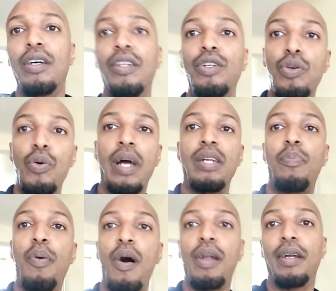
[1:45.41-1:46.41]
you and the
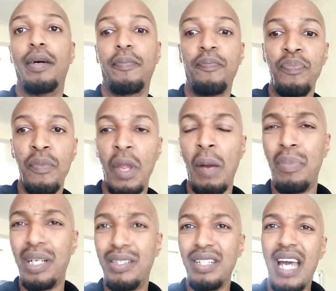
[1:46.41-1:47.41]
partner.
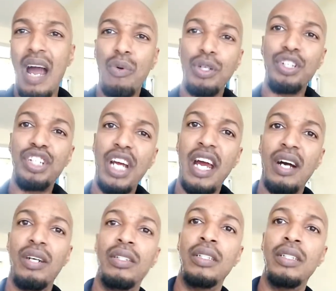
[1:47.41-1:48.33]
But today I want to share